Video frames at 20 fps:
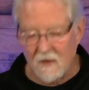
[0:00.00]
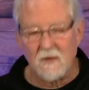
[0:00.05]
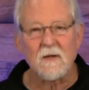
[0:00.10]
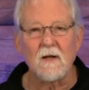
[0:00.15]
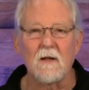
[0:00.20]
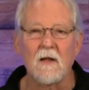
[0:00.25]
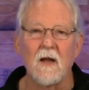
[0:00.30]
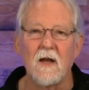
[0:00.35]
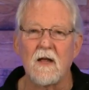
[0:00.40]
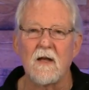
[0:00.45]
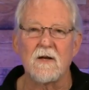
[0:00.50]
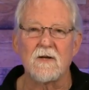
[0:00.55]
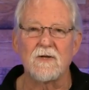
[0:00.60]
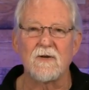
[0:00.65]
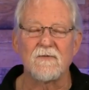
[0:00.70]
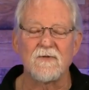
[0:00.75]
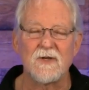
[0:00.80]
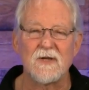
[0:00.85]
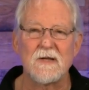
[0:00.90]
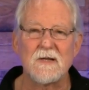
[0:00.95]
at the lineage
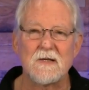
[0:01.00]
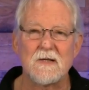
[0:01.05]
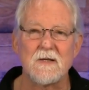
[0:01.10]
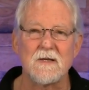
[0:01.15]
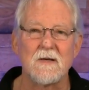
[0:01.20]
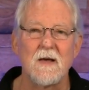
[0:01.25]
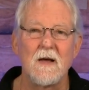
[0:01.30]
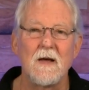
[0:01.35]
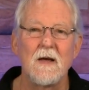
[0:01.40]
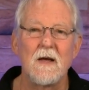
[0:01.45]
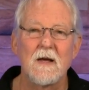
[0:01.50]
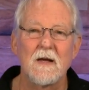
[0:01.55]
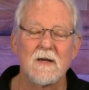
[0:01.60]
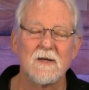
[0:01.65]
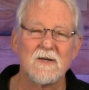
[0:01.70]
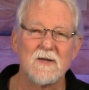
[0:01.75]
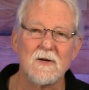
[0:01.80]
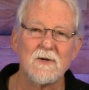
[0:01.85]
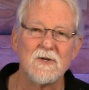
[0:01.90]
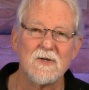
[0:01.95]
of Jesus,
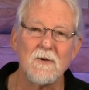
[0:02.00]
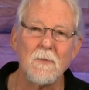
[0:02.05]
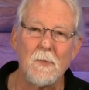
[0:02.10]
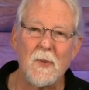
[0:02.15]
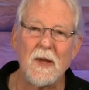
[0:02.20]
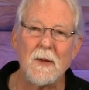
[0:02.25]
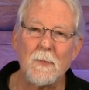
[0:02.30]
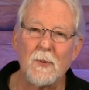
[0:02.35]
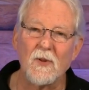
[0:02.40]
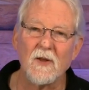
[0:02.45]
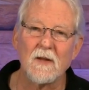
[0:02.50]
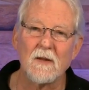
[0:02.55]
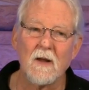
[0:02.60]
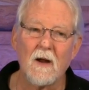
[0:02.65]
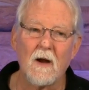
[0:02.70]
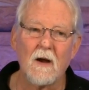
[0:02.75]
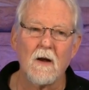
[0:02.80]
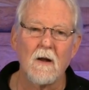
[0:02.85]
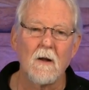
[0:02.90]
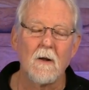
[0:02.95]
because there's some people in
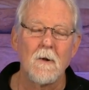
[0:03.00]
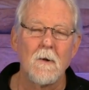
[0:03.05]
there